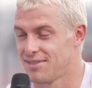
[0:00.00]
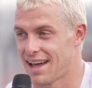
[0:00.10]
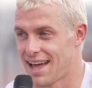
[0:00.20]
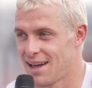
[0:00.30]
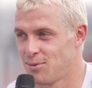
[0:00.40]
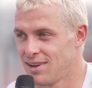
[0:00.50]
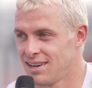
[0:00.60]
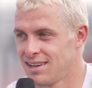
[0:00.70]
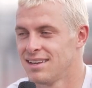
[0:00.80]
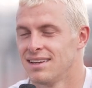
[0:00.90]
if I had one,
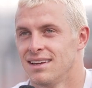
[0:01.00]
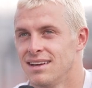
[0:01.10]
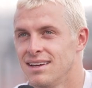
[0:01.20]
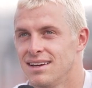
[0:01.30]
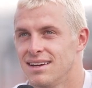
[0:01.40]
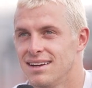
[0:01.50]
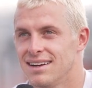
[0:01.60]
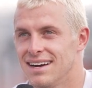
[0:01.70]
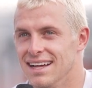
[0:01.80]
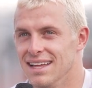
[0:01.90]

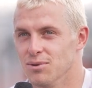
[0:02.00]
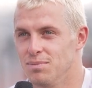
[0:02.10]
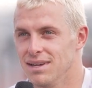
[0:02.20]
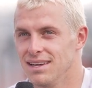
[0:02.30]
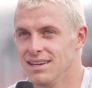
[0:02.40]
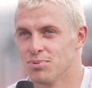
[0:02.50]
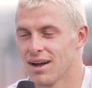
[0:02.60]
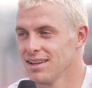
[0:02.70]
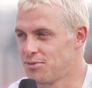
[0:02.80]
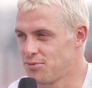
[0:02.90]
it would be
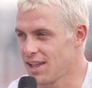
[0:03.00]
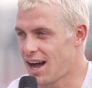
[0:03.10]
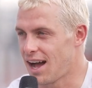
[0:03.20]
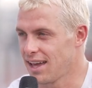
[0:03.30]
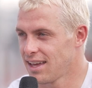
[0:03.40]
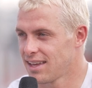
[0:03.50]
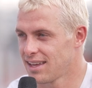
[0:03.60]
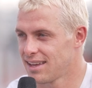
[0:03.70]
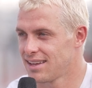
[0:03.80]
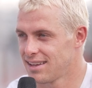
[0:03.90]
probably to fly.
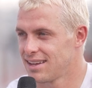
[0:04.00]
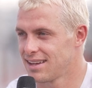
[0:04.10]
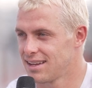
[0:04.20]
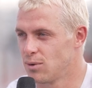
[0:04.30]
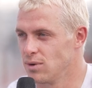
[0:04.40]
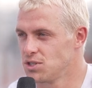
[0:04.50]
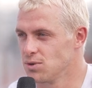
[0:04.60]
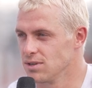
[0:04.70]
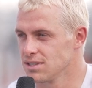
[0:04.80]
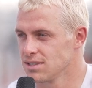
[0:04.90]
What's
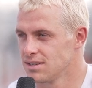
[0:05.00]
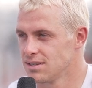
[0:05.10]
yours?